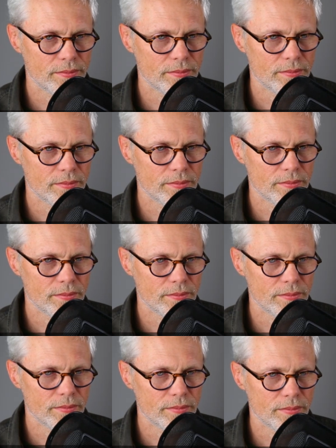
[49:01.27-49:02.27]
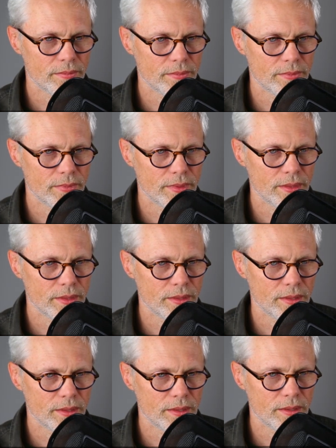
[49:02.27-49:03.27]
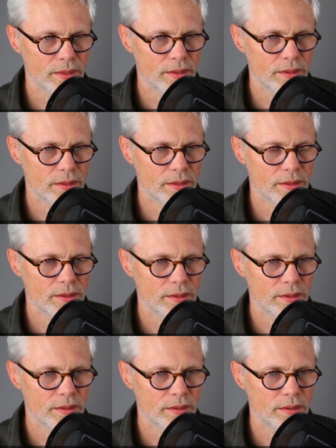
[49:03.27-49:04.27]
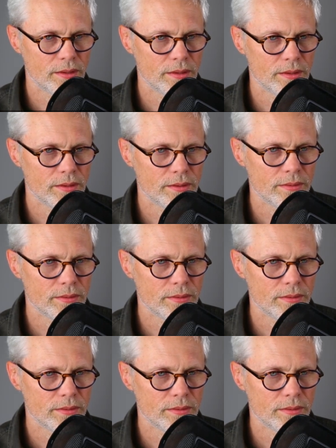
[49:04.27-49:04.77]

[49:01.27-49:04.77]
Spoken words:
(silence)